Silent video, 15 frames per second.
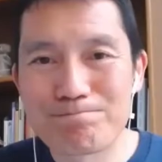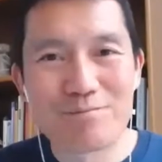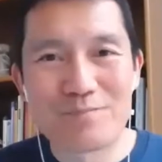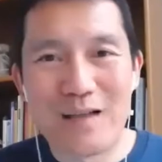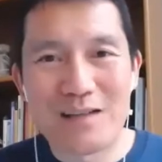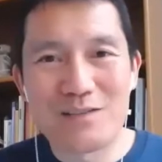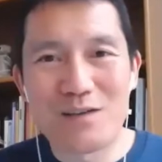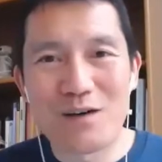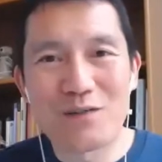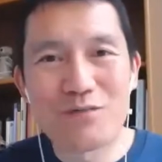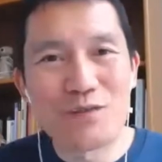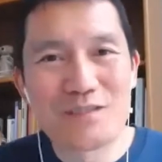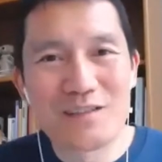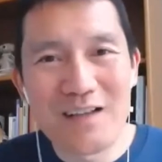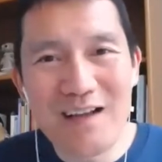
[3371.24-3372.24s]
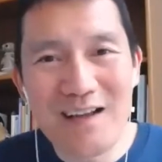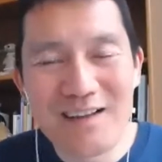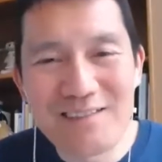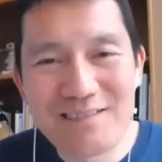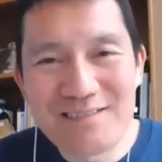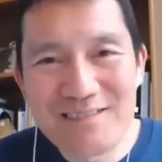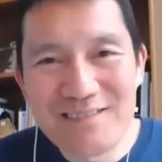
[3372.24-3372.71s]
that's all for
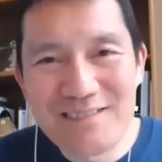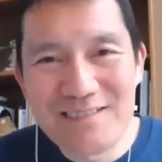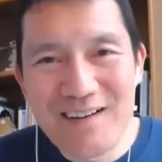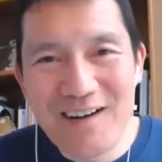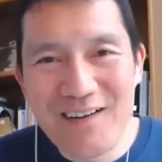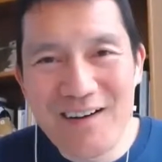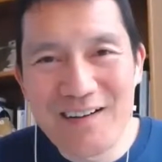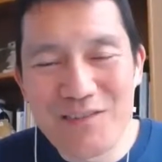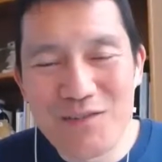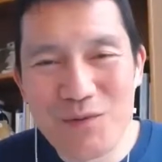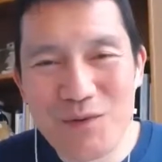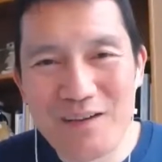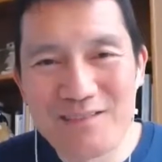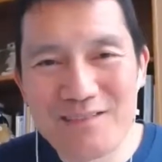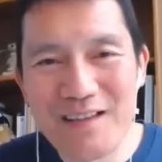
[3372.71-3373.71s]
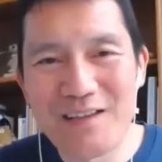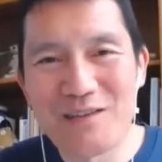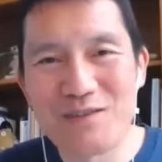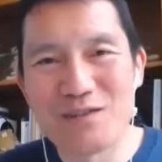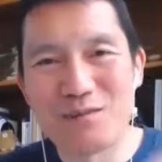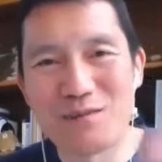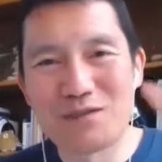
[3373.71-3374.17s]
today. All right, everyone. Thank
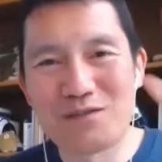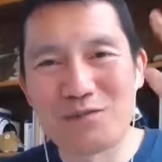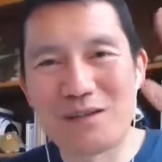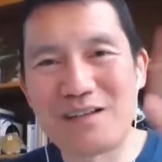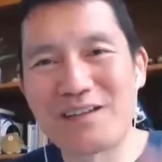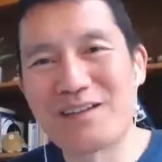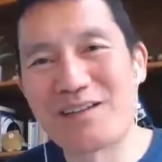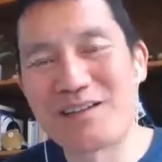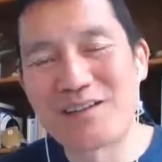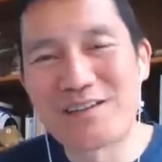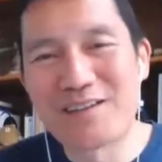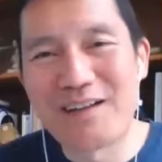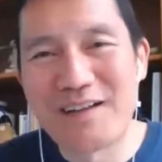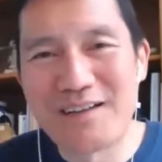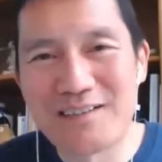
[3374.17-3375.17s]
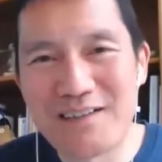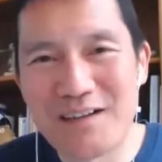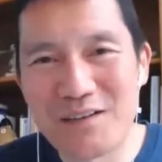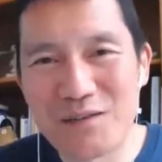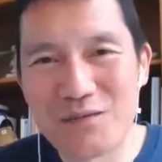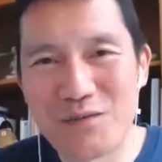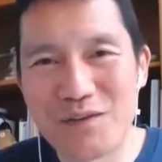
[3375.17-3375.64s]
you so much for being here. And I
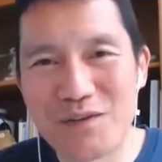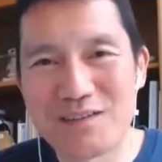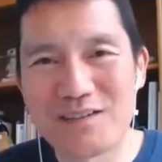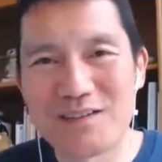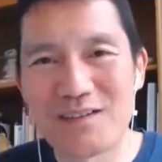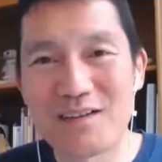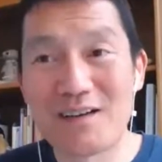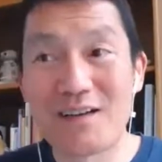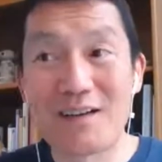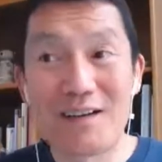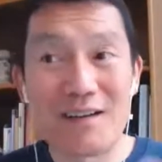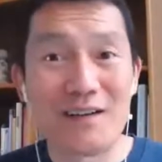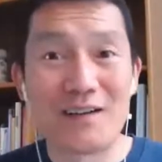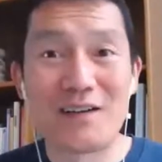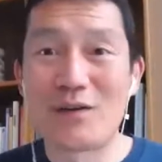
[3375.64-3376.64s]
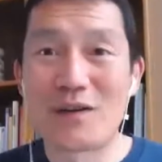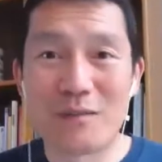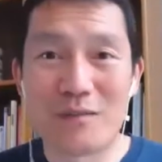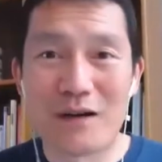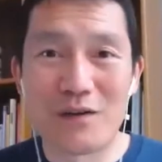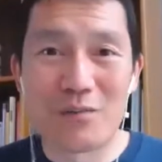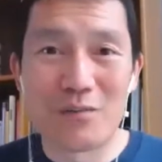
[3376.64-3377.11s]
look forward to hearing
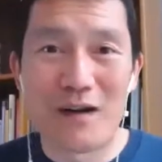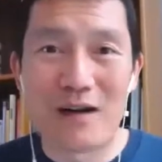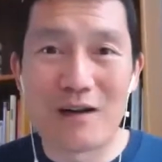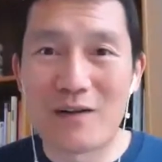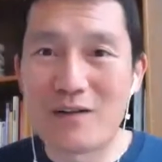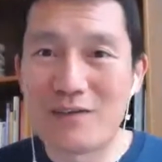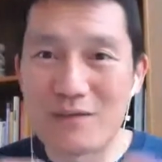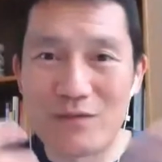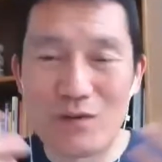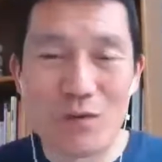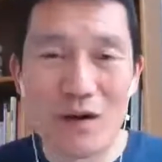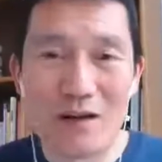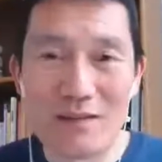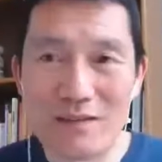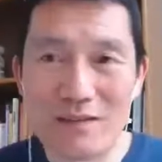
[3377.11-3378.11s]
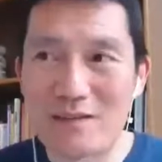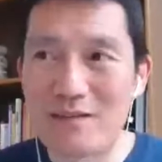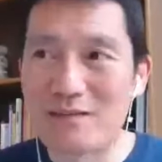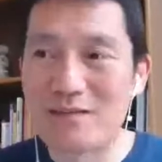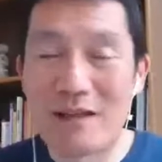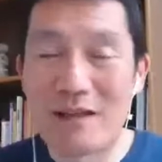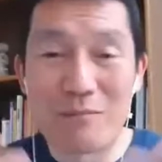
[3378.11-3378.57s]
about your progress. If you want
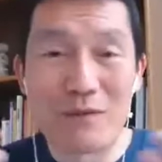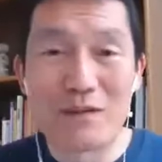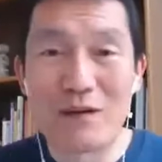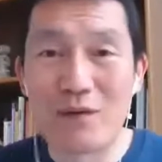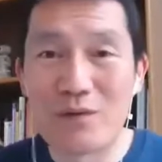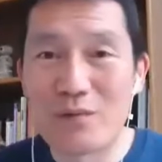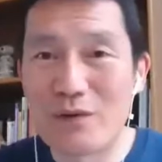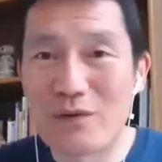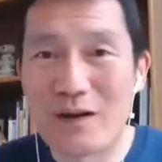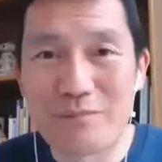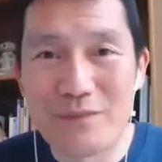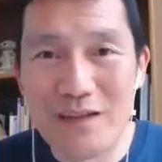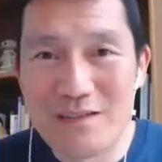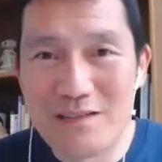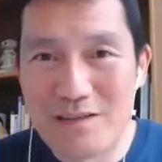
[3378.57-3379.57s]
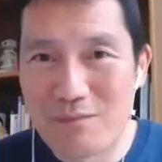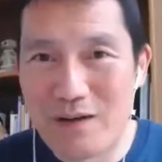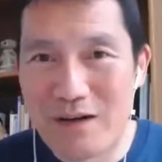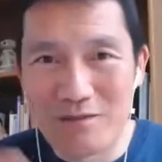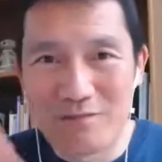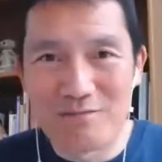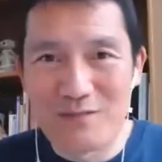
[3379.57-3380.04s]
to let me know your updates
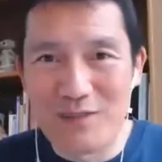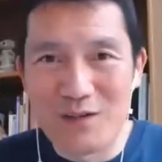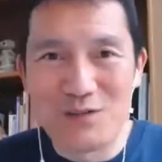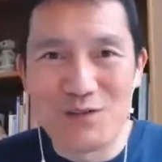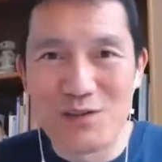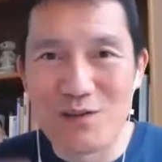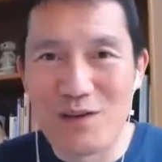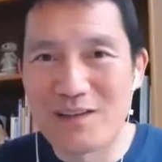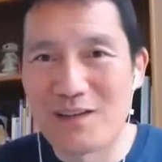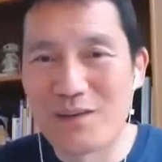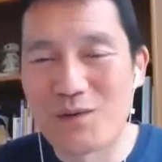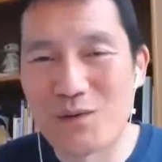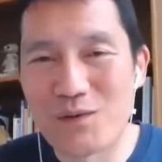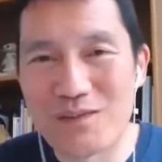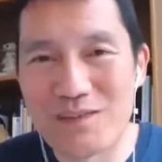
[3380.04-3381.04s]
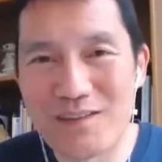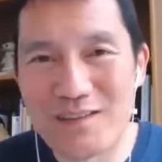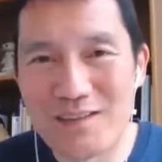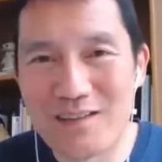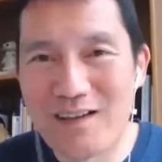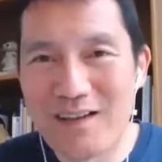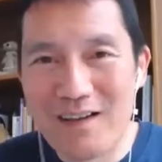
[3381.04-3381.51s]
about launching your online
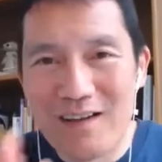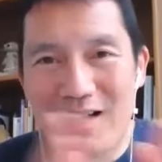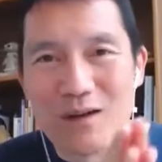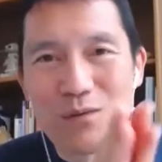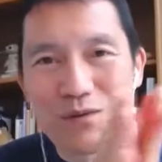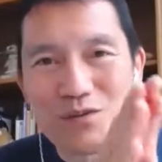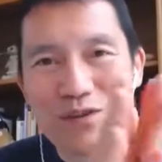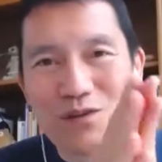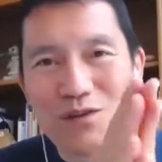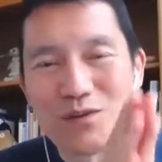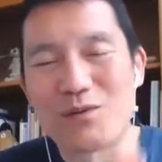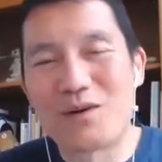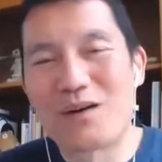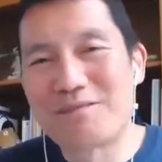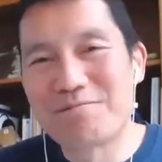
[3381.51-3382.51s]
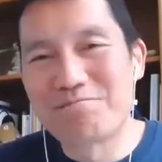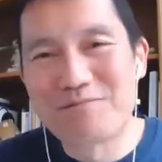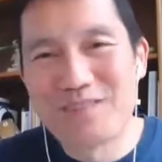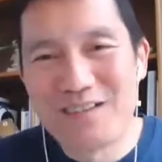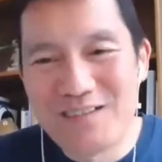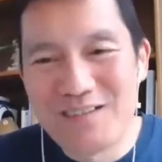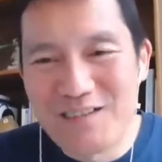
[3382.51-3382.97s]
courses, I will cheer you on.
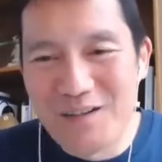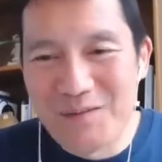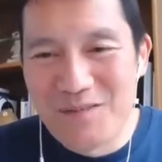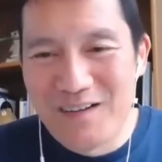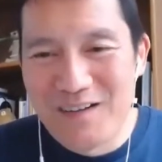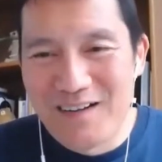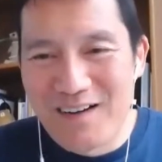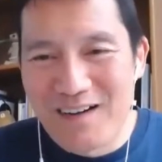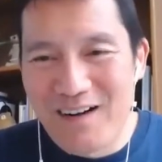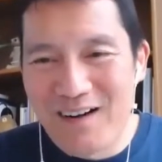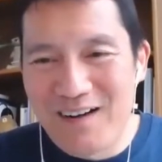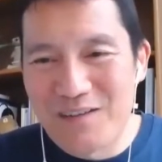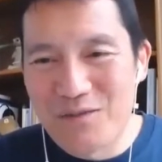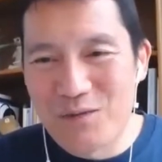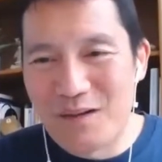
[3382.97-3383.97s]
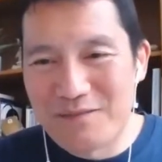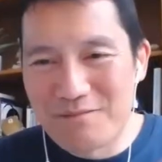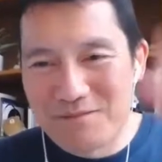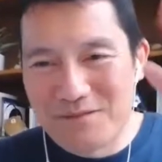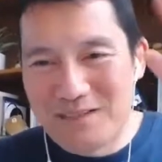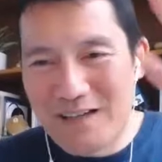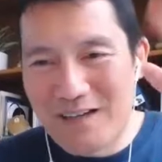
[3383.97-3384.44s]
So, all right,
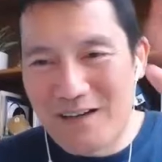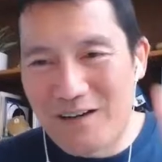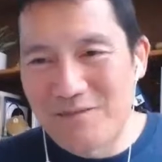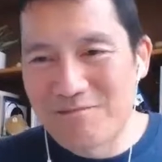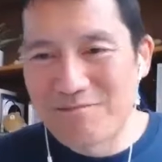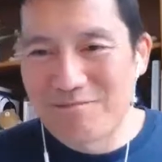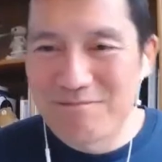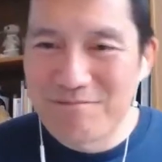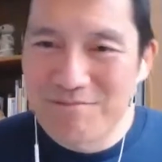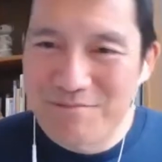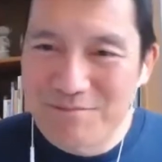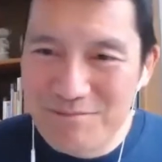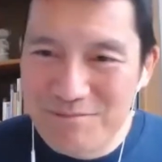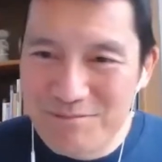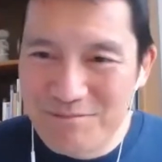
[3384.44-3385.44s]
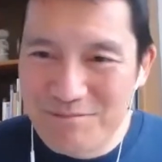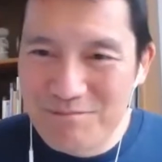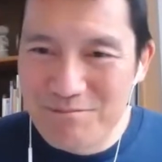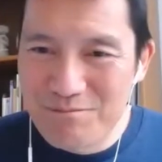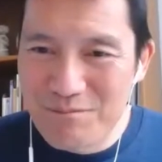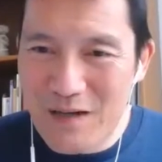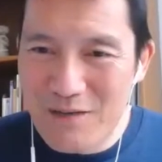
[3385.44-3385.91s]
everyone. Take care.
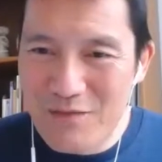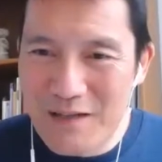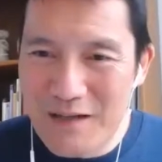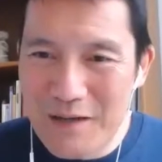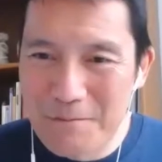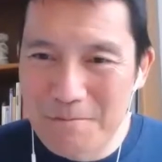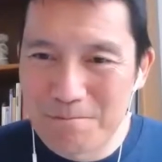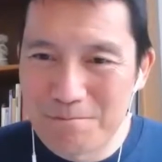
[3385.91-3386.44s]
Bye for now.